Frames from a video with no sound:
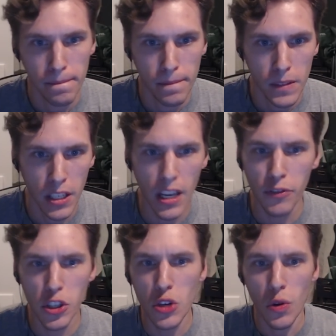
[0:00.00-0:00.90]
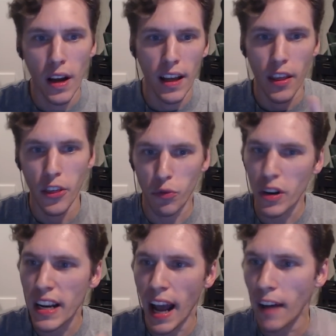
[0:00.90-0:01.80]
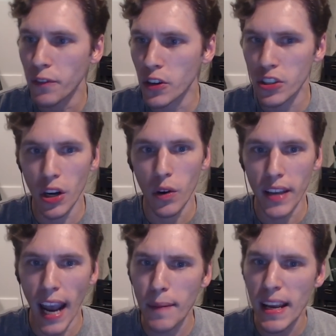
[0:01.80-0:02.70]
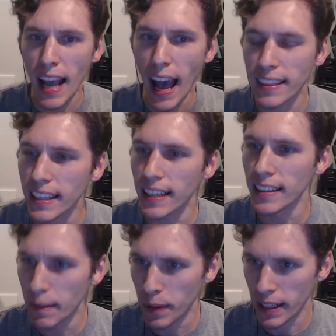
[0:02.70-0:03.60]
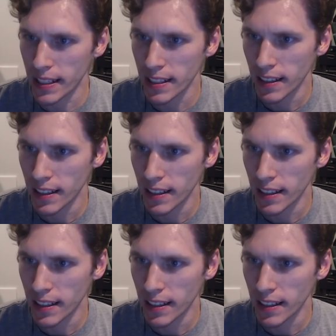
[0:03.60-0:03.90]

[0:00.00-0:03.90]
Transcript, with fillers: TF2, three and a half years ago, gaming at the Olympics.